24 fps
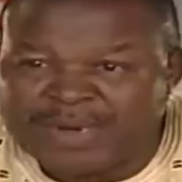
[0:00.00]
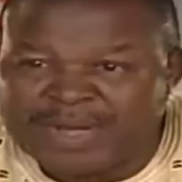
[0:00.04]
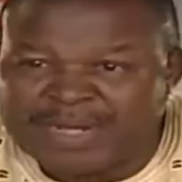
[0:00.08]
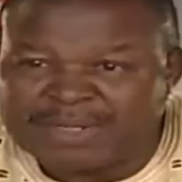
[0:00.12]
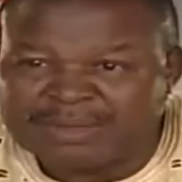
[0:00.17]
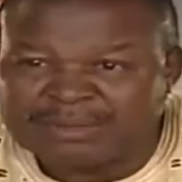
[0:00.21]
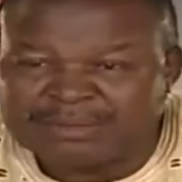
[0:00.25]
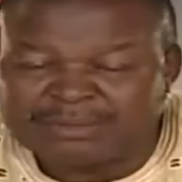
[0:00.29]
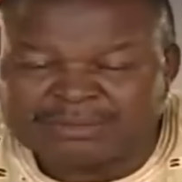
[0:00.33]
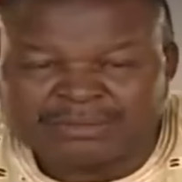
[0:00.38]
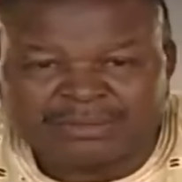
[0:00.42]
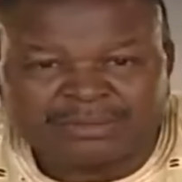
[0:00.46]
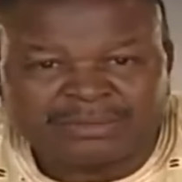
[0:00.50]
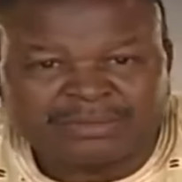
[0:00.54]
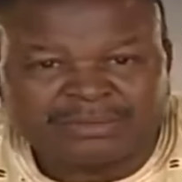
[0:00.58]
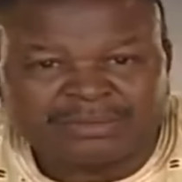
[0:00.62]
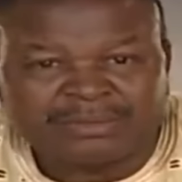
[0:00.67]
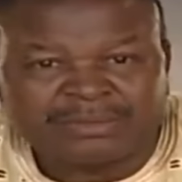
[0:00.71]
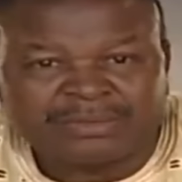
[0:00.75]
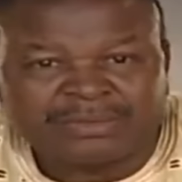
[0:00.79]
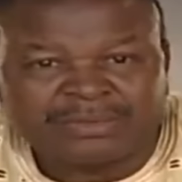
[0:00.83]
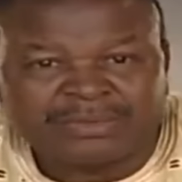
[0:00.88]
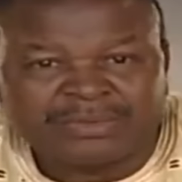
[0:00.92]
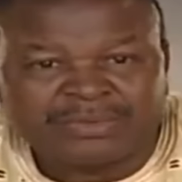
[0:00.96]

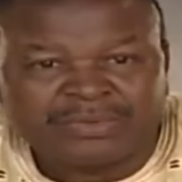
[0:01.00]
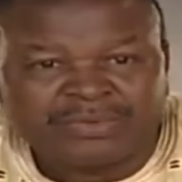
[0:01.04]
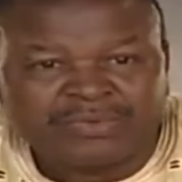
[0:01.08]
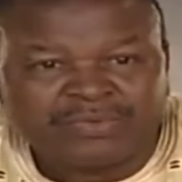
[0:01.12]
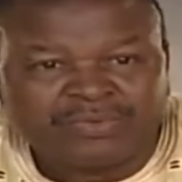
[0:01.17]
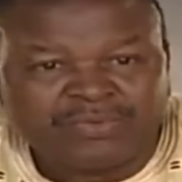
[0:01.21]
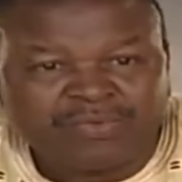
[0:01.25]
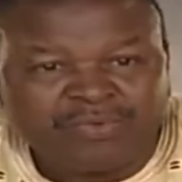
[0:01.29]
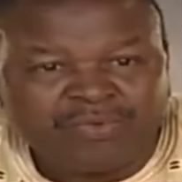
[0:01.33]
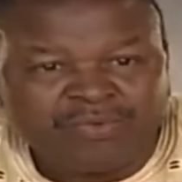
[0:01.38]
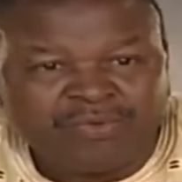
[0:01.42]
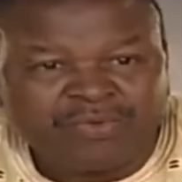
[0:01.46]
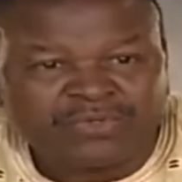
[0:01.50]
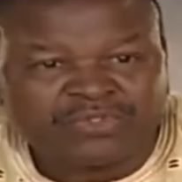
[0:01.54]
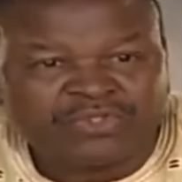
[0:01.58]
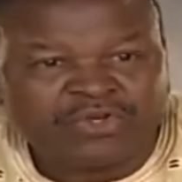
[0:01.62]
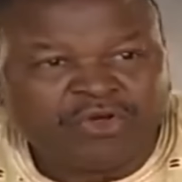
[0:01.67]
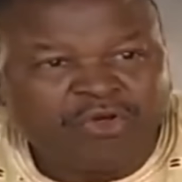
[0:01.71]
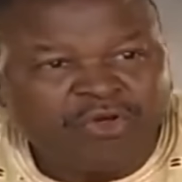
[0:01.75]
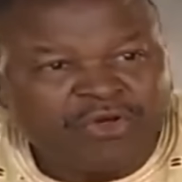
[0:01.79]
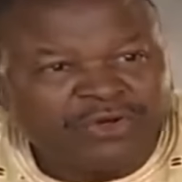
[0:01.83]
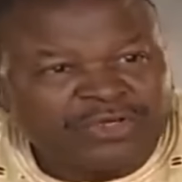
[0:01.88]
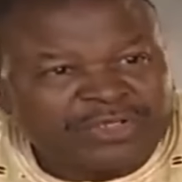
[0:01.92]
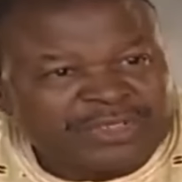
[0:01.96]
man who was
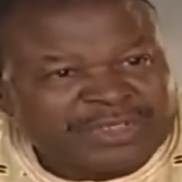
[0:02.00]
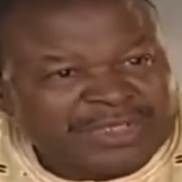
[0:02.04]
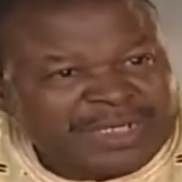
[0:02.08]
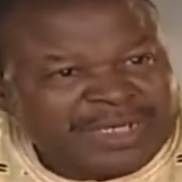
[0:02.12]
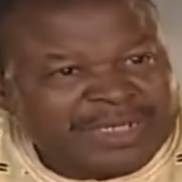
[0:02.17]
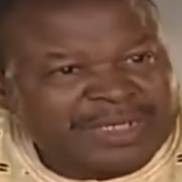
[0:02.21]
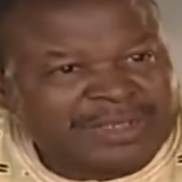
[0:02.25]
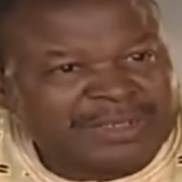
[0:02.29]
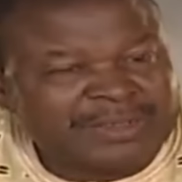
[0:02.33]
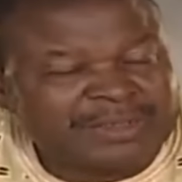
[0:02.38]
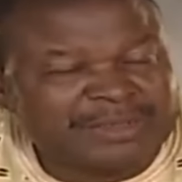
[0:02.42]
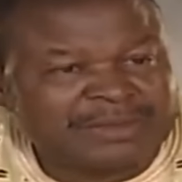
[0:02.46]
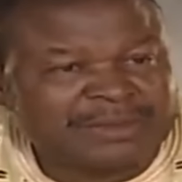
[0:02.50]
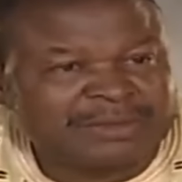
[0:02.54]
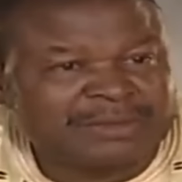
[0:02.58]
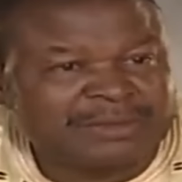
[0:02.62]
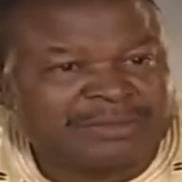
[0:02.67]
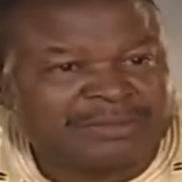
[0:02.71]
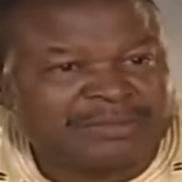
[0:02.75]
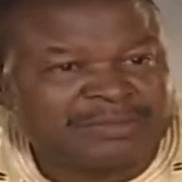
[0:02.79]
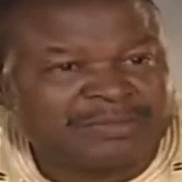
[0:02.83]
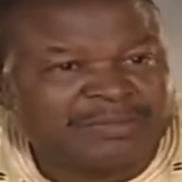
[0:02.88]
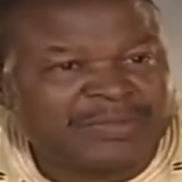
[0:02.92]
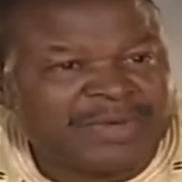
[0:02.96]

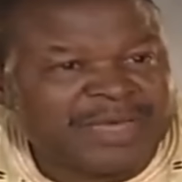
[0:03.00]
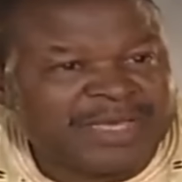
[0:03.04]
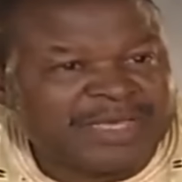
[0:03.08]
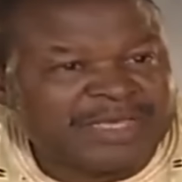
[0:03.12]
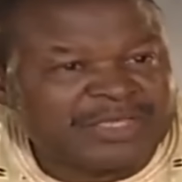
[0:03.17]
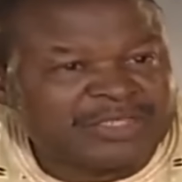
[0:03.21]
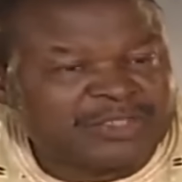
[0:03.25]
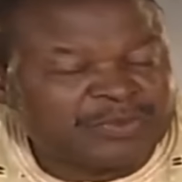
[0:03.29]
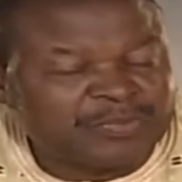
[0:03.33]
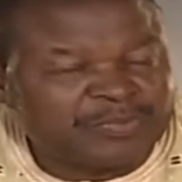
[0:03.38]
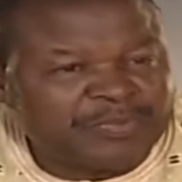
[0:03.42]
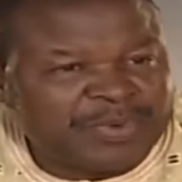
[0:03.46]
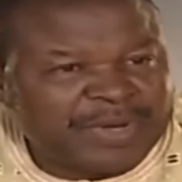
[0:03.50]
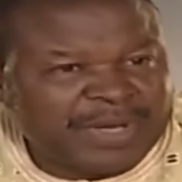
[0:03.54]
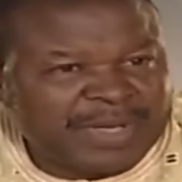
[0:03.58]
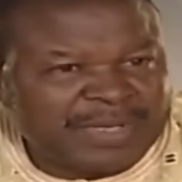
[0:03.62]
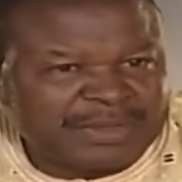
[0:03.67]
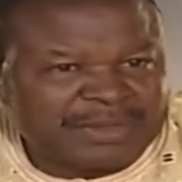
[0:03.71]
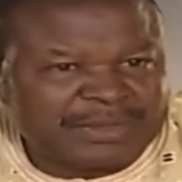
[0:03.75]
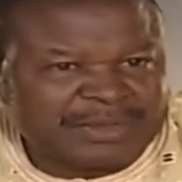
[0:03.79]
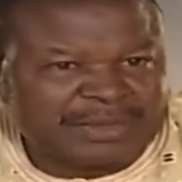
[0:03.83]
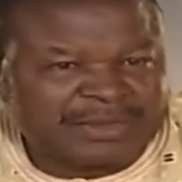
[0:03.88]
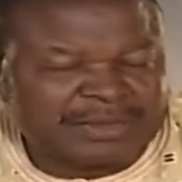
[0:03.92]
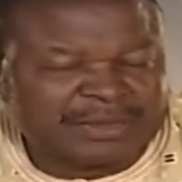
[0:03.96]
haunted by his
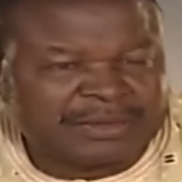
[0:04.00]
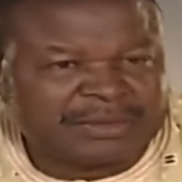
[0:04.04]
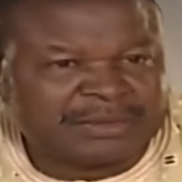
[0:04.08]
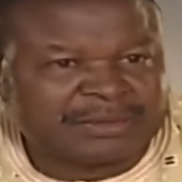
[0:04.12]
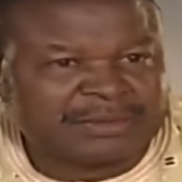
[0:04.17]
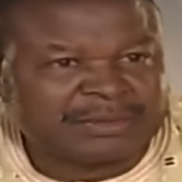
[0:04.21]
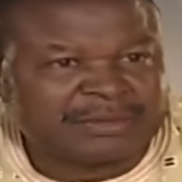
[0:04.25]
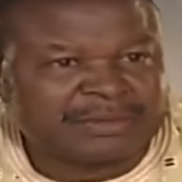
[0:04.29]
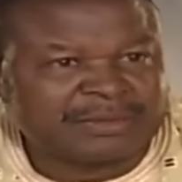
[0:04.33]
past.